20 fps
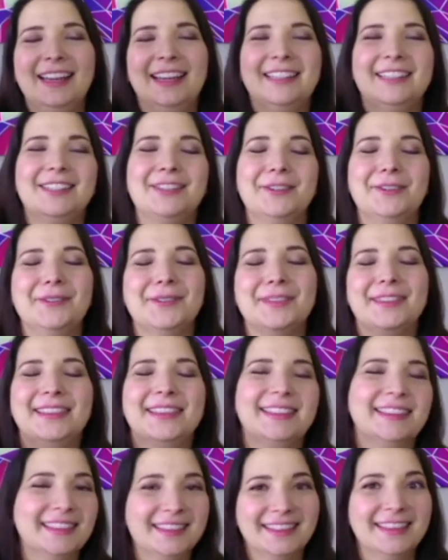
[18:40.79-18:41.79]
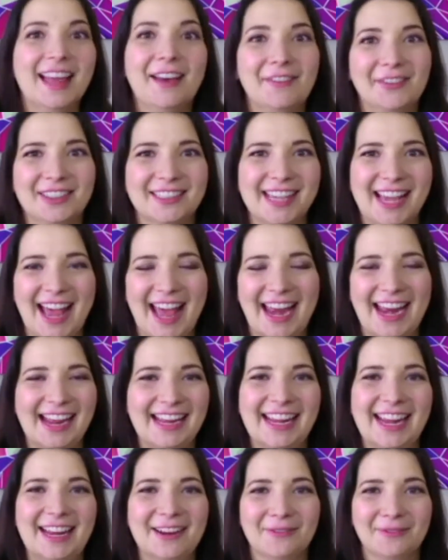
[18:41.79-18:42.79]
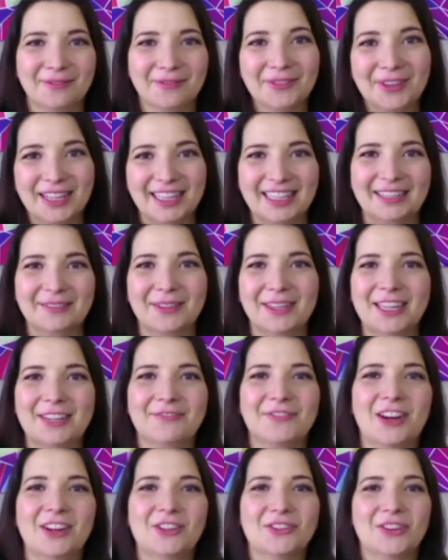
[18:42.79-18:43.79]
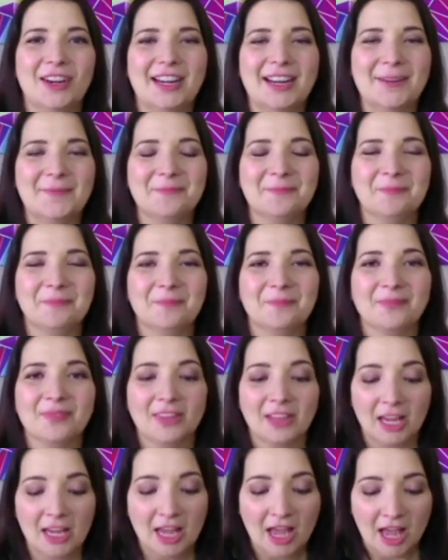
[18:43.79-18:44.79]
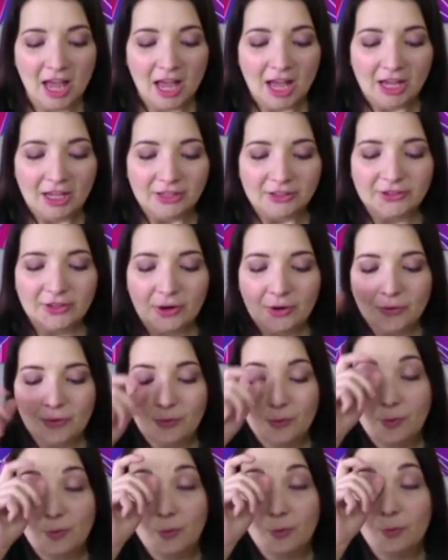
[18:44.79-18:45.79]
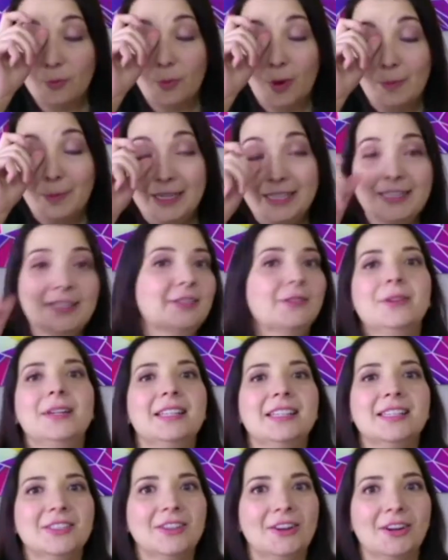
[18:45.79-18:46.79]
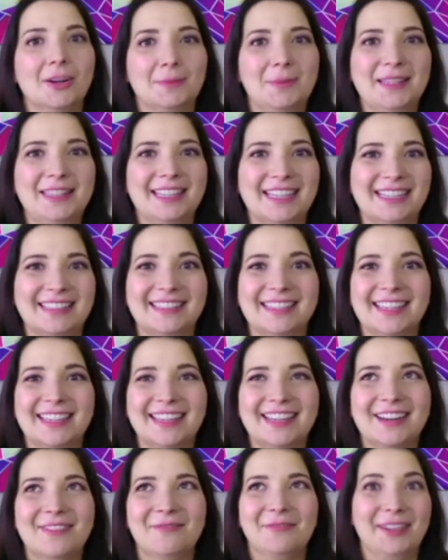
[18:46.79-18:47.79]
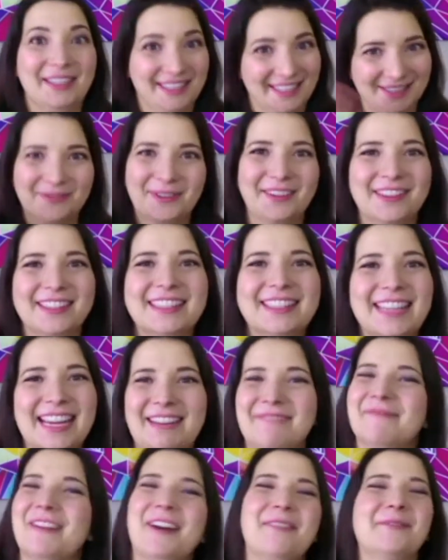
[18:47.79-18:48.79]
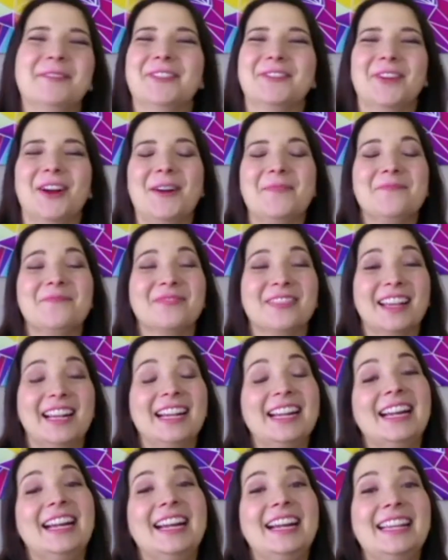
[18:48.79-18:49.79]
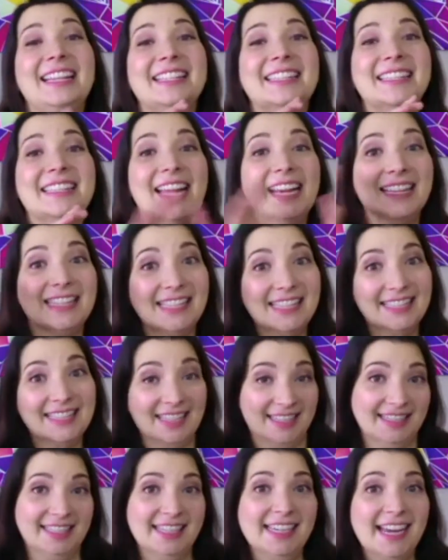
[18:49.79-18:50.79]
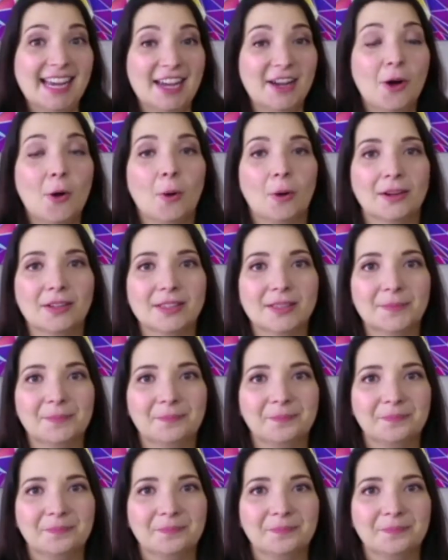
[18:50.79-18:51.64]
to level 10 and getting really, really frustrated. So what we do in Startup in 60, which is where this name comes from, is that it's a 60 day course.